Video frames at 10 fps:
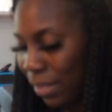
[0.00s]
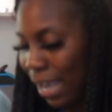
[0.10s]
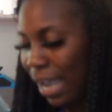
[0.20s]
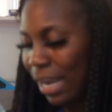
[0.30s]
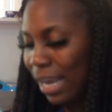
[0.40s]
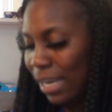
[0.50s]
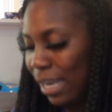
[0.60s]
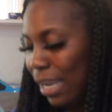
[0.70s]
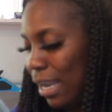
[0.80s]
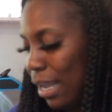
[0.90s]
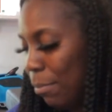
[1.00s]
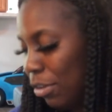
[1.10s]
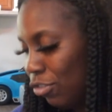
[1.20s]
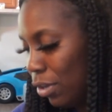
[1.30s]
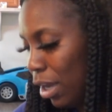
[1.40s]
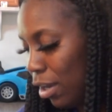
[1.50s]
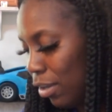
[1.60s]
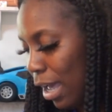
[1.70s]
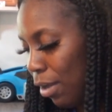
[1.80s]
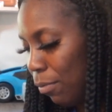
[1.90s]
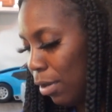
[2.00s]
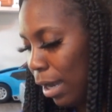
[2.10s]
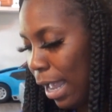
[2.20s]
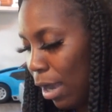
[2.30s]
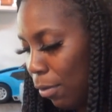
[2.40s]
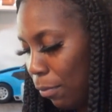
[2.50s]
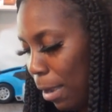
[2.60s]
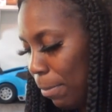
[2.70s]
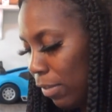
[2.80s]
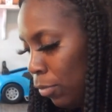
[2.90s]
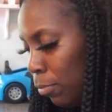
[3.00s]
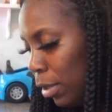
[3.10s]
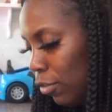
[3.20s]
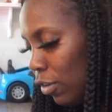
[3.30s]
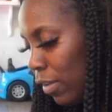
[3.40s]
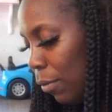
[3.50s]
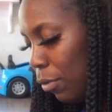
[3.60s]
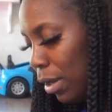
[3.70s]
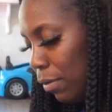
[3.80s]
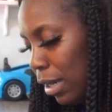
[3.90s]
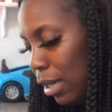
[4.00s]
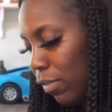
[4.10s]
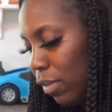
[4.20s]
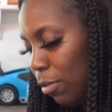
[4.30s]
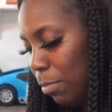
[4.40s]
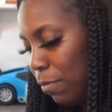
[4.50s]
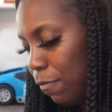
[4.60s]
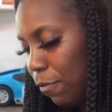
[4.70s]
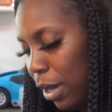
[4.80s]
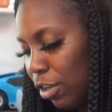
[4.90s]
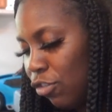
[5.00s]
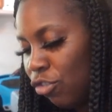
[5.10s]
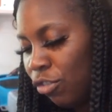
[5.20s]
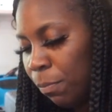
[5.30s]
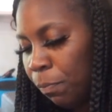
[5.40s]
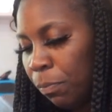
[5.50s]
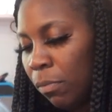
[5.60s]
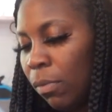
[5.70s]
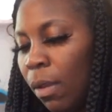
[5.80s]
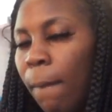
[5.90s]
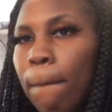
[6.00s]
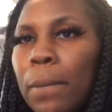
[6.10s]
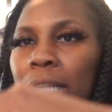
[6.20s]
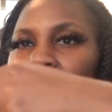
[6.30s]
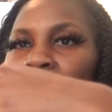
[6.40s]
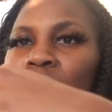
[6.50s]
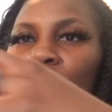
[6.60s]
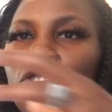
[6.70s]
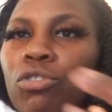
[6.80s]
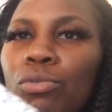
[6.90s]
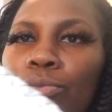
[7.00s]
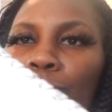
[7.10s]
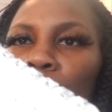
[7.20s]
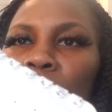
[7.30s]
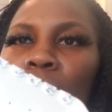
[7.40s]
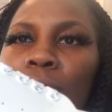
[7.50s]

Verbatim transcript: that and then i'm gonna show y'all this i don't want to like unwrap it too much because i want everything to still be fresh but this is the shoes